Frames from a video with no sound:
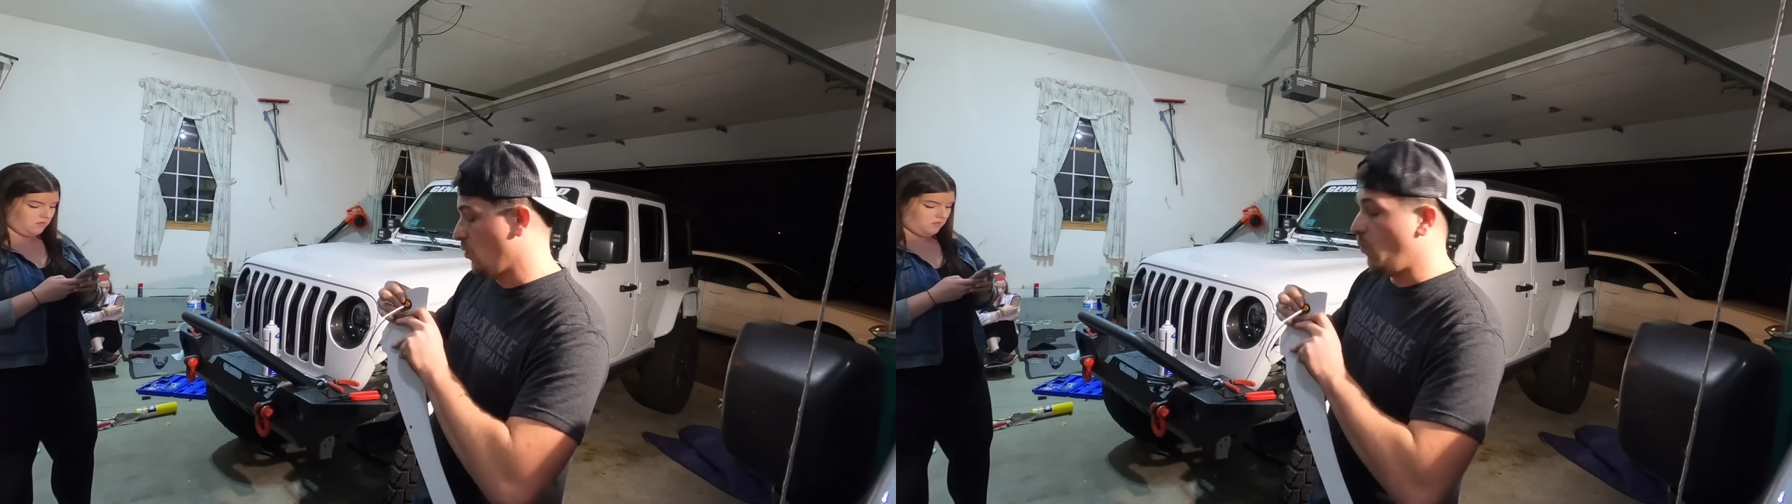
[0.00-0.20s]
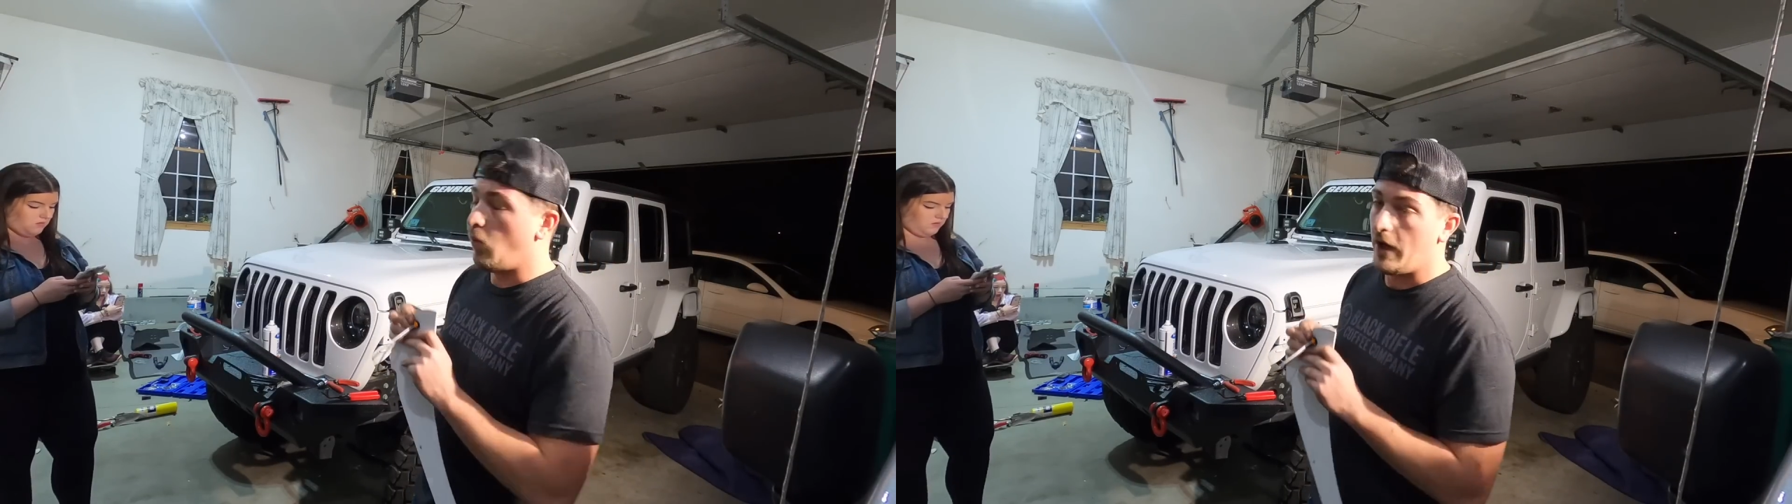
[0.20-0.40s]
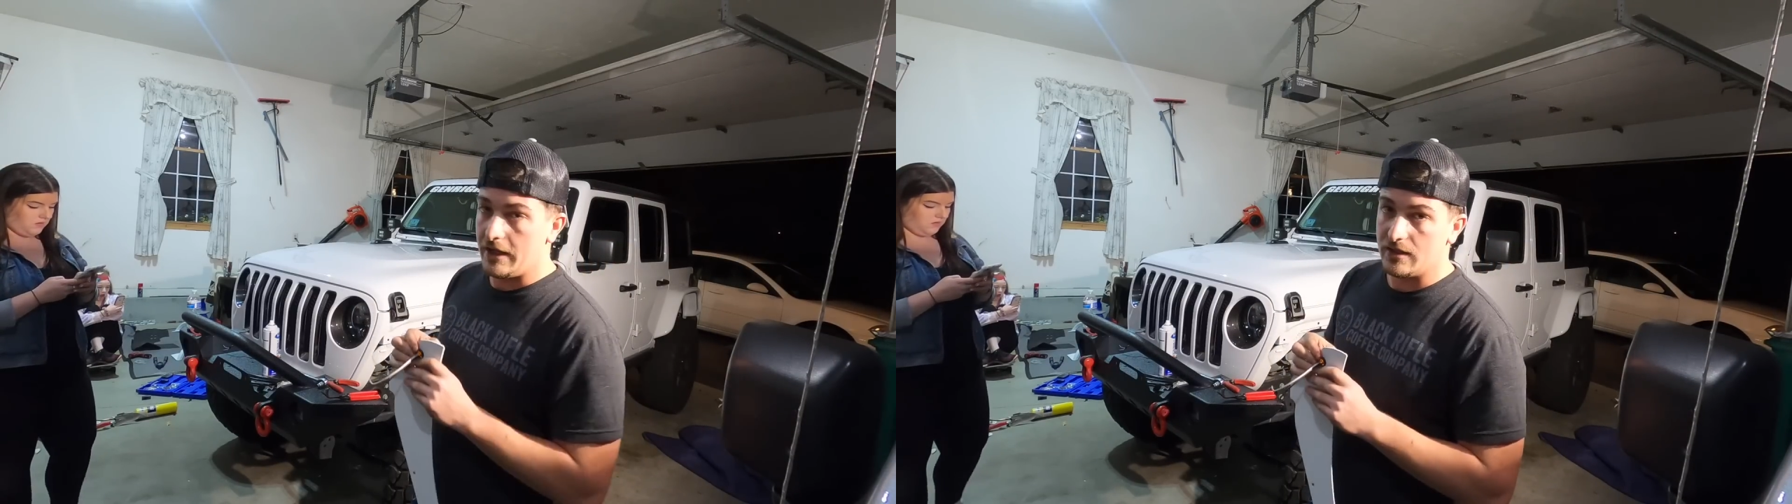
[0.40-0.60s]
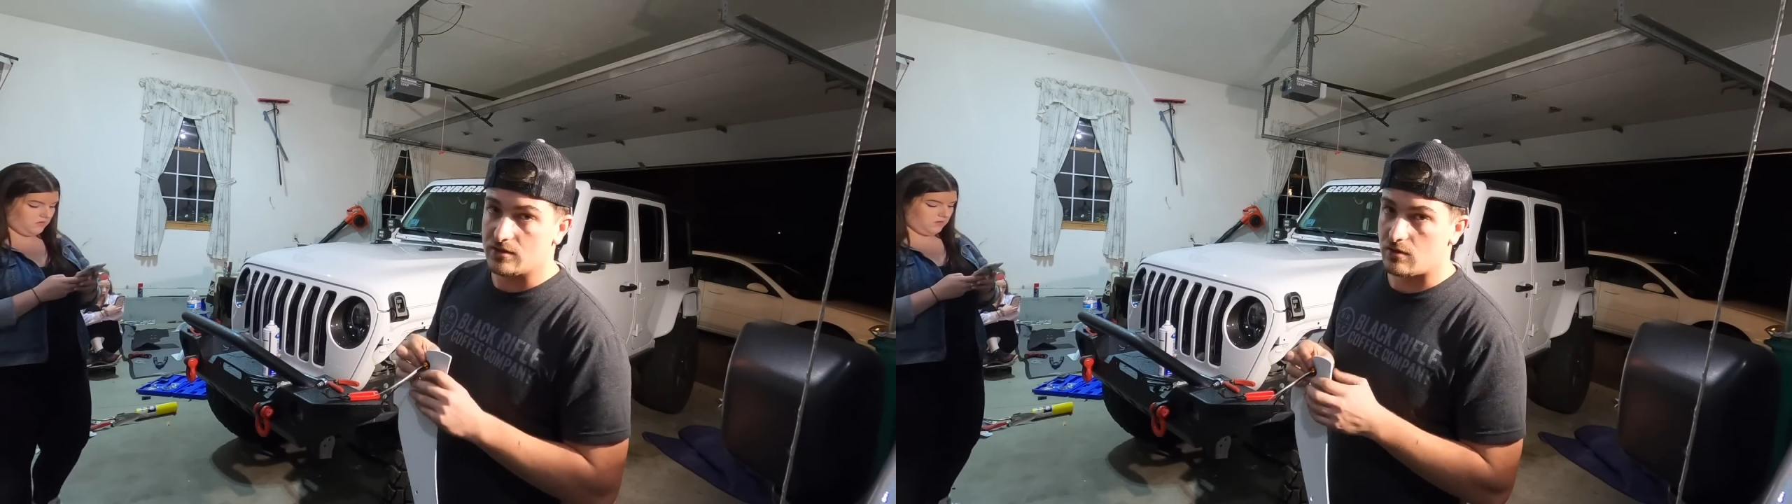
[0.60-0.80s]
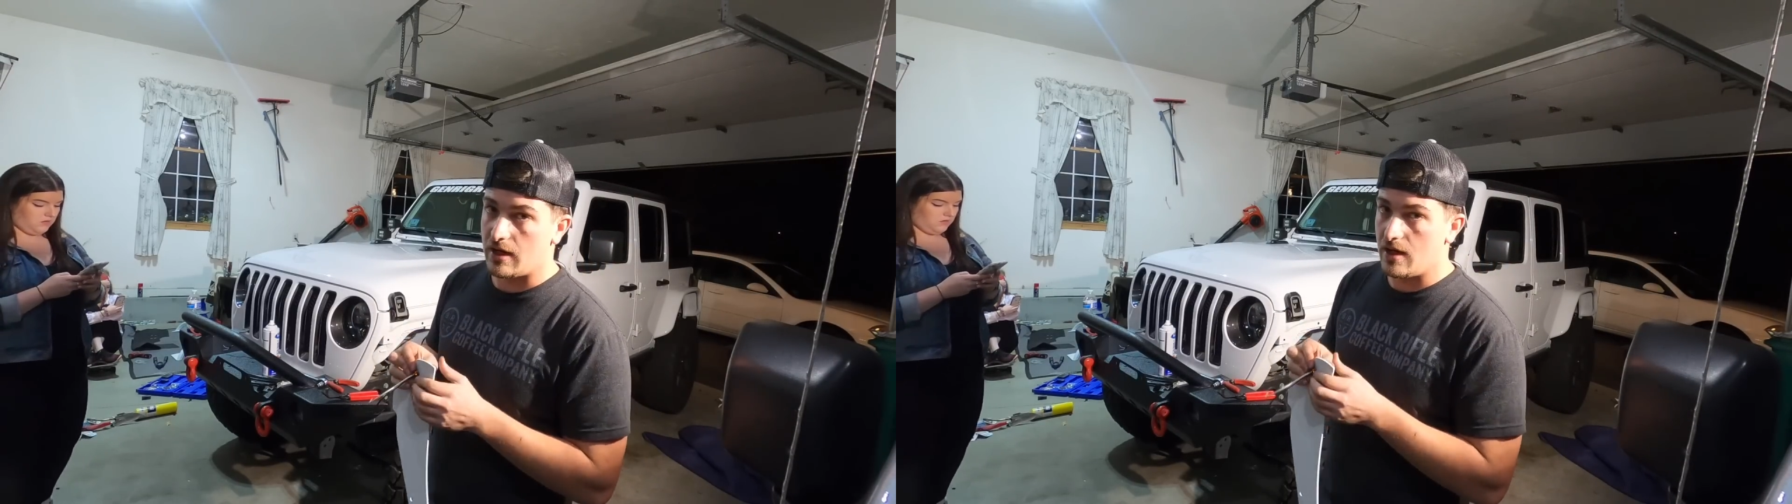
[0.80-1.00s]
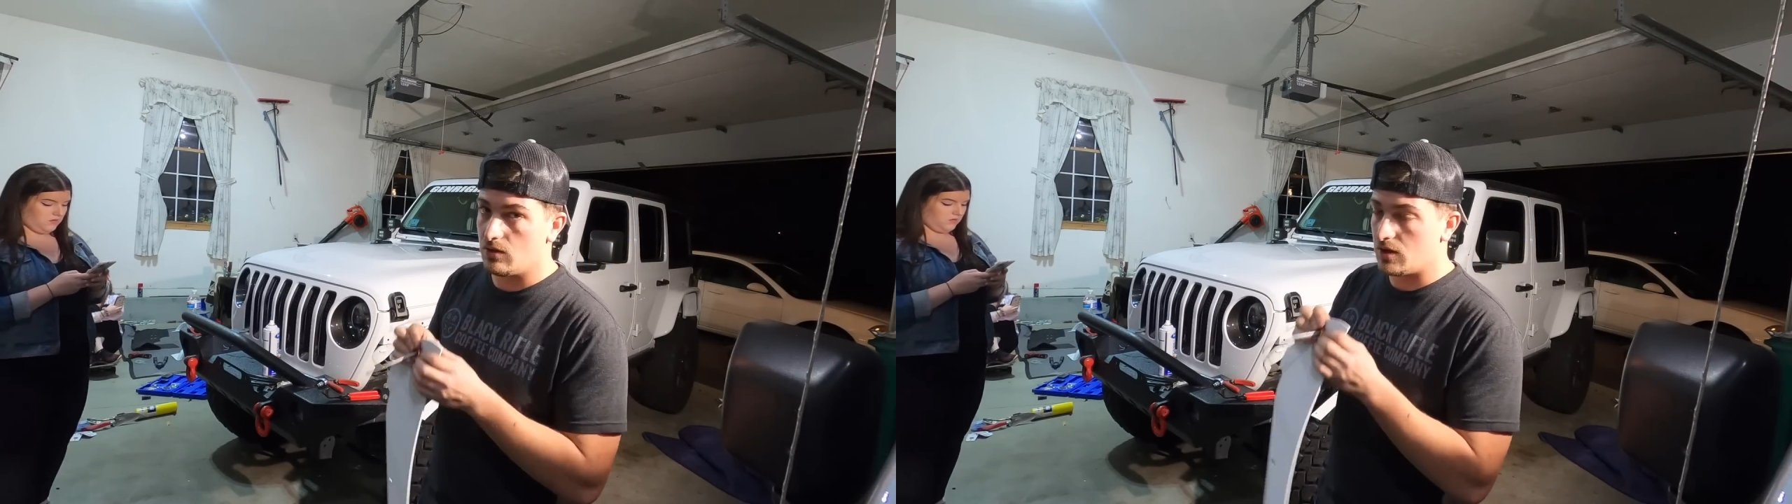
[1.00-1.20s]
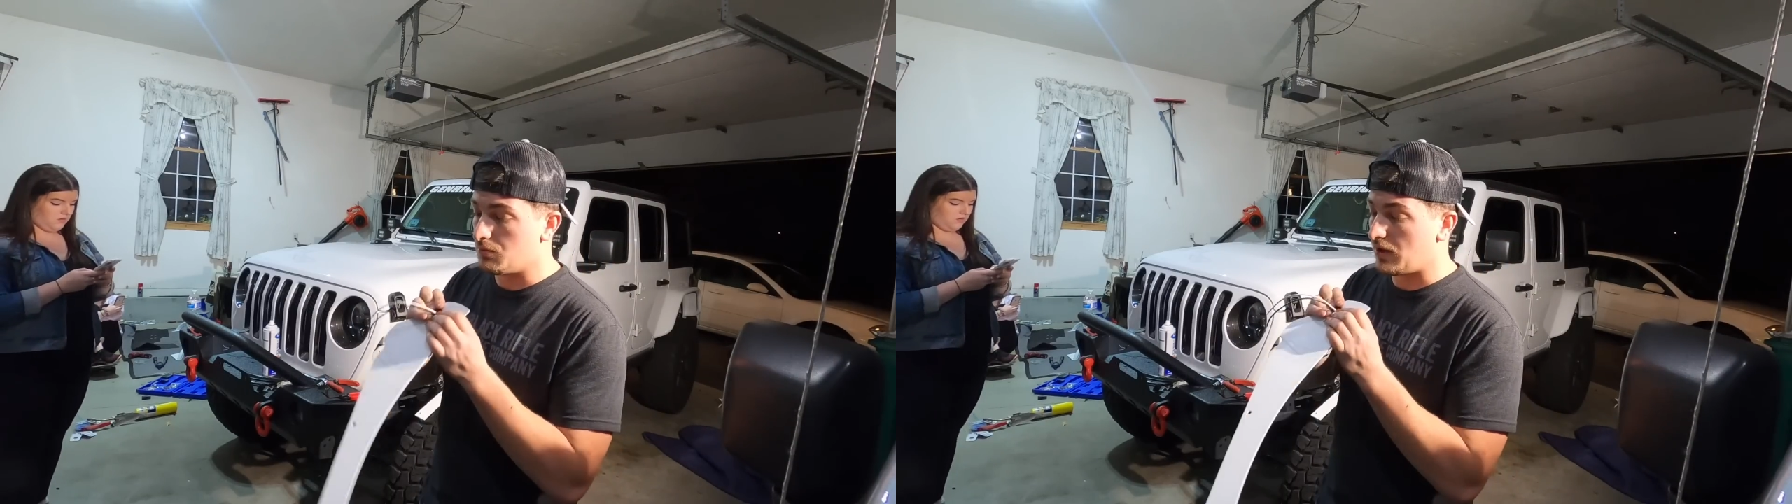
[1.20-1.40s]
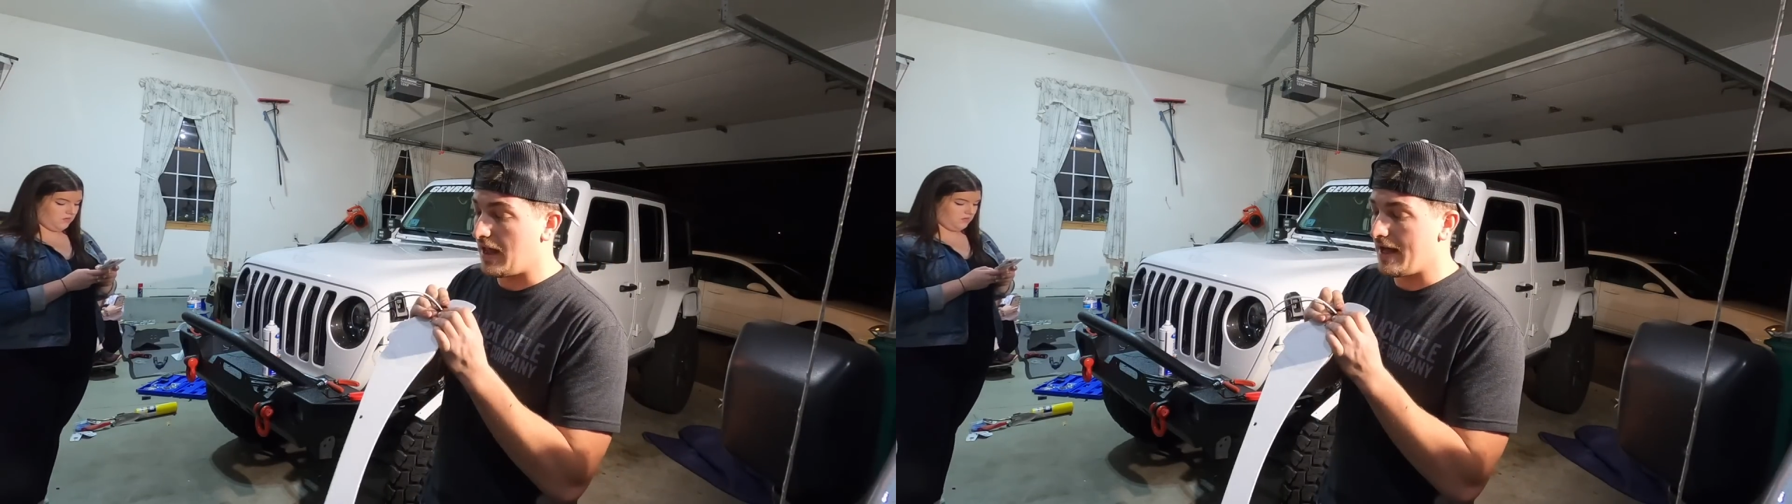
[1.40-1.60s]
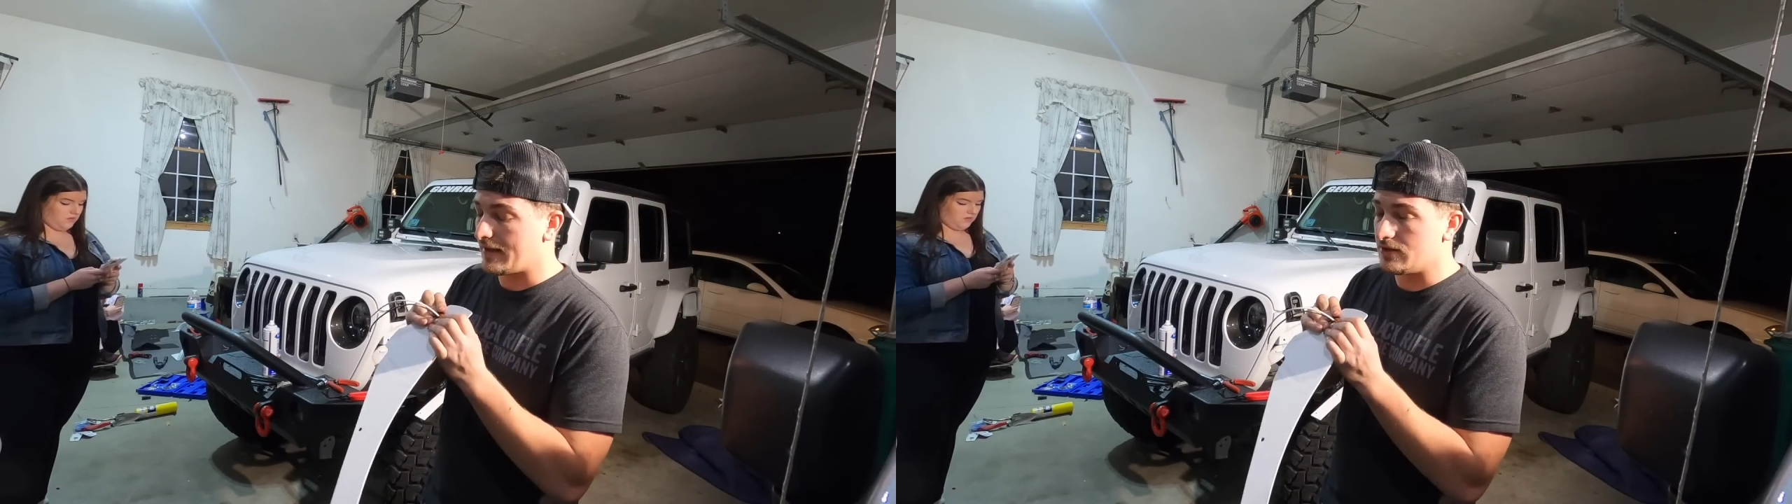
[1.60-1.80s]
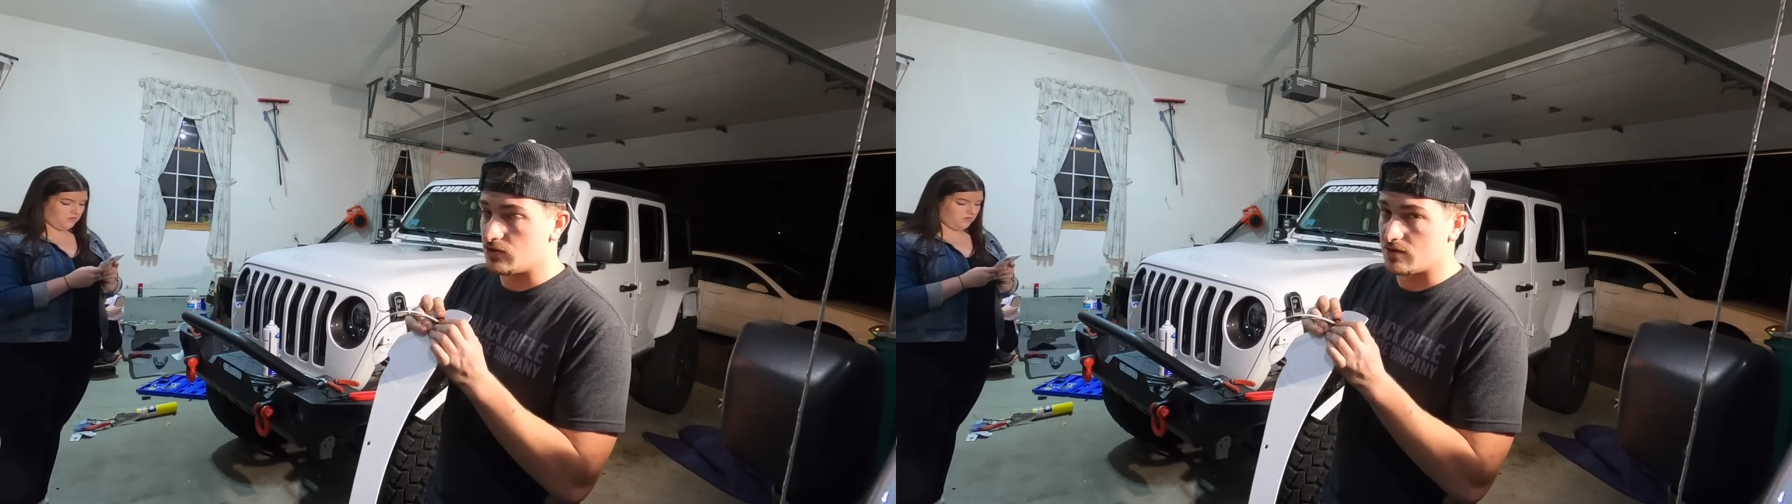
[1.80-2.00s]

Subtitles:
white is ground and black is your